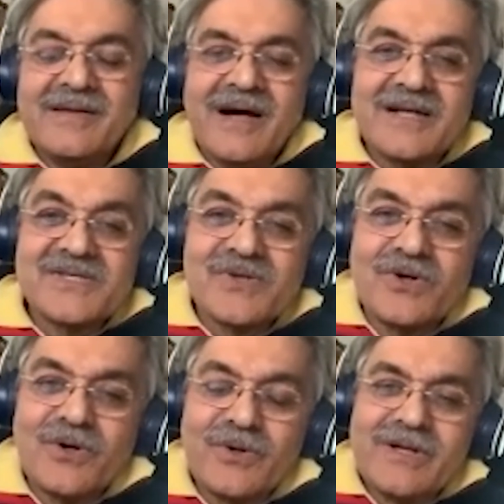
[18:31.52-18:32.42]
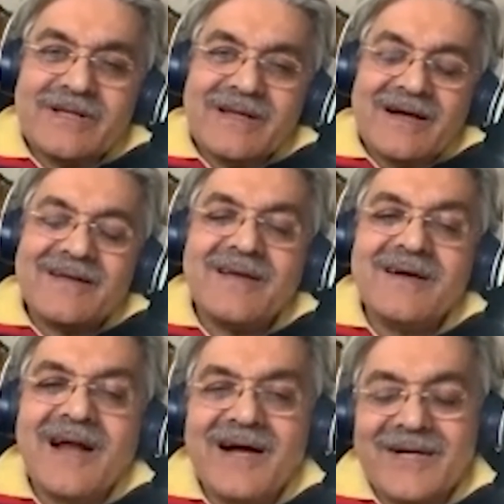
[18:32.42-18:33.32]
Yeah, yeah, so yeah, here
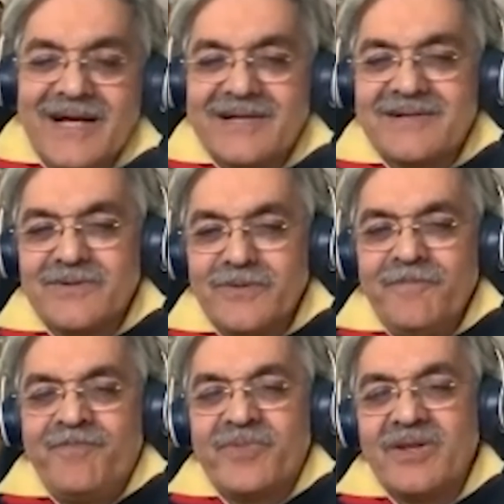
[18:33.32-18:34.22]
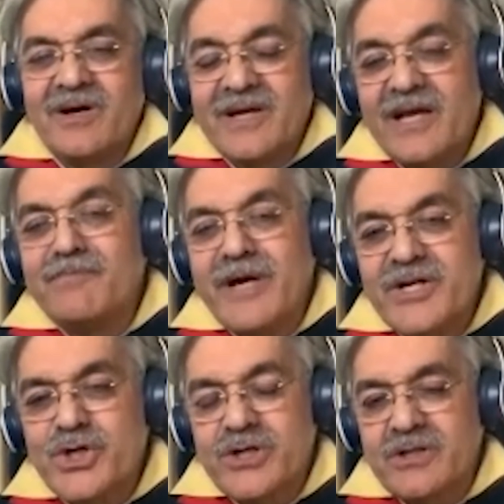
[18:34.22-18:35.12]
I would like to again
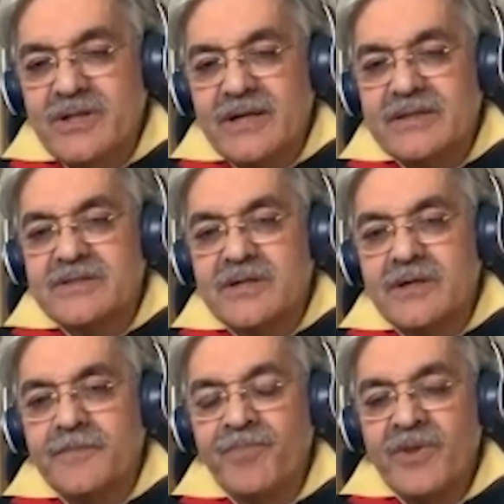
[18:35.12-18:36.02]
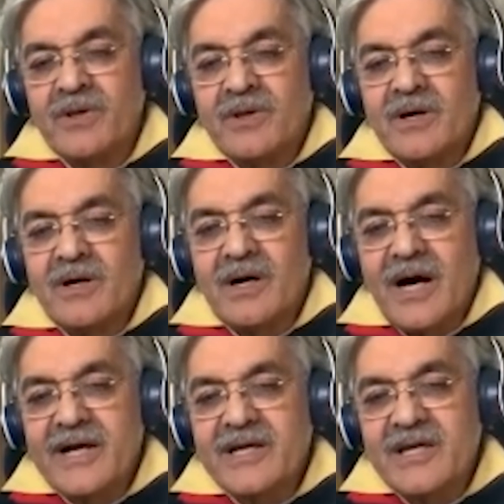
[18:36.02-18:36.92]
mention that
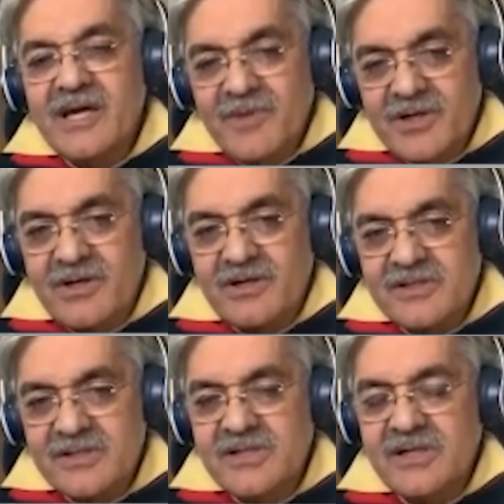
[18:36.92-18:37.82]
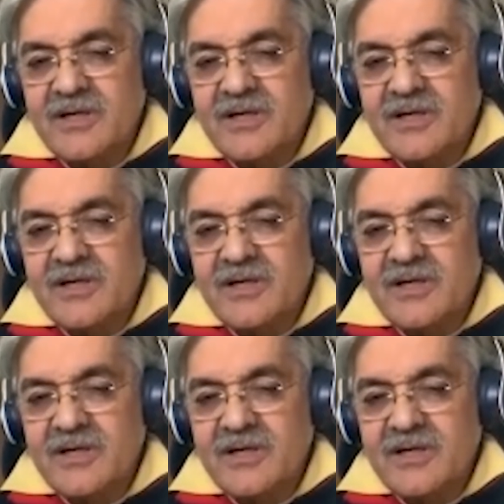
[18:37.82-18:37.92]
I came across,